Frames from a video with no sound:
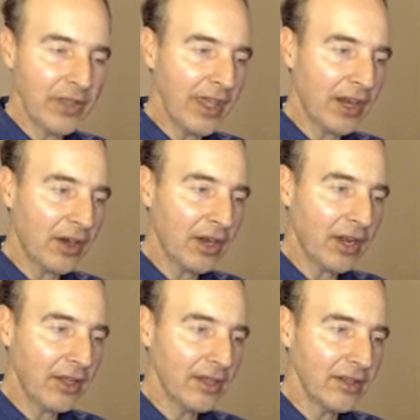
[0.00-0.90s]
they are
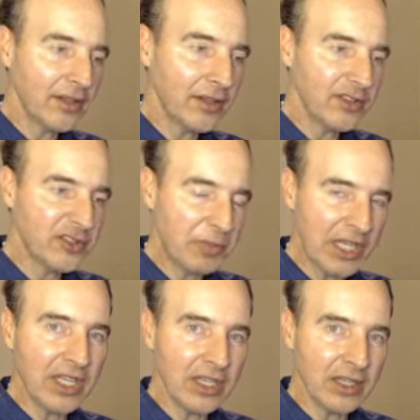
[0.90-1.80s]

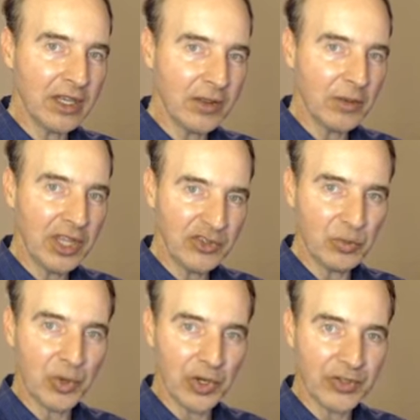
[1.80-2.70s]
speaking his
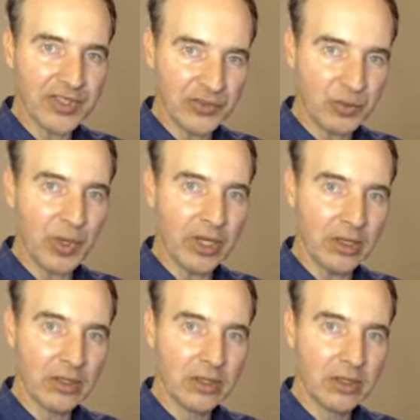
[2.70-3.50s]
words, his will.